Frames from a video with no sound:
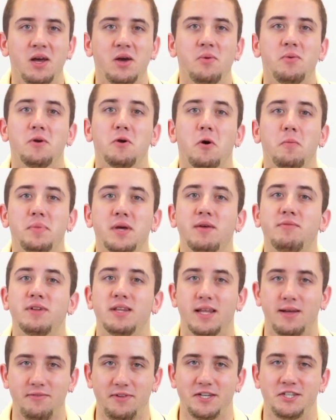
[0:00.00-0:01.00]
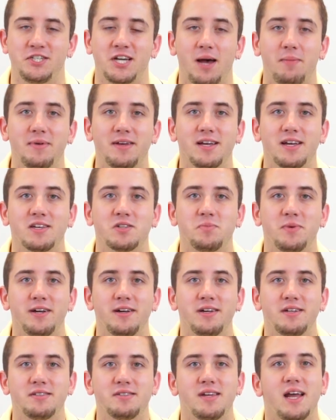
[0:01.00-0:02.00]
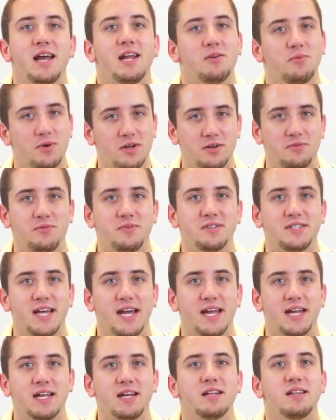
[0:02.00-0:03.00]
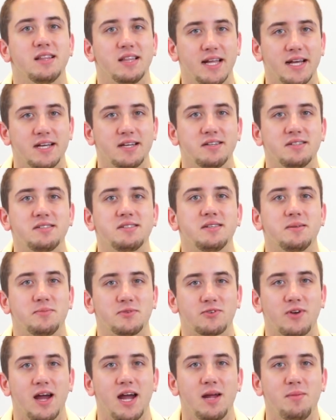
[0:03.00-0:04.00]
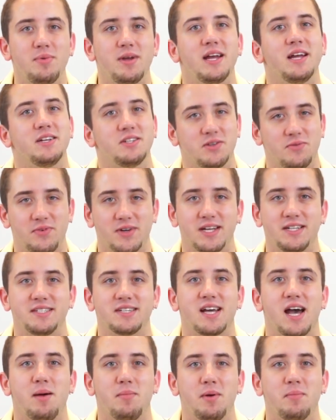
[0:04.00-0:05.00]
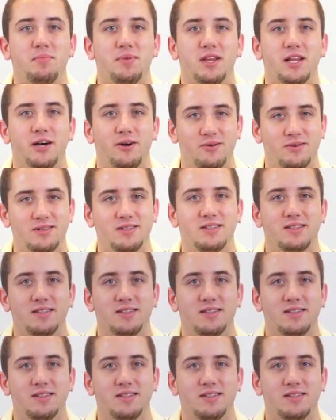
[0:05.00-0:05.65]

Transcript: We hope you have a lovely shopping experience and a wonderful day. Like us, subscribe, and don't forget to comment below.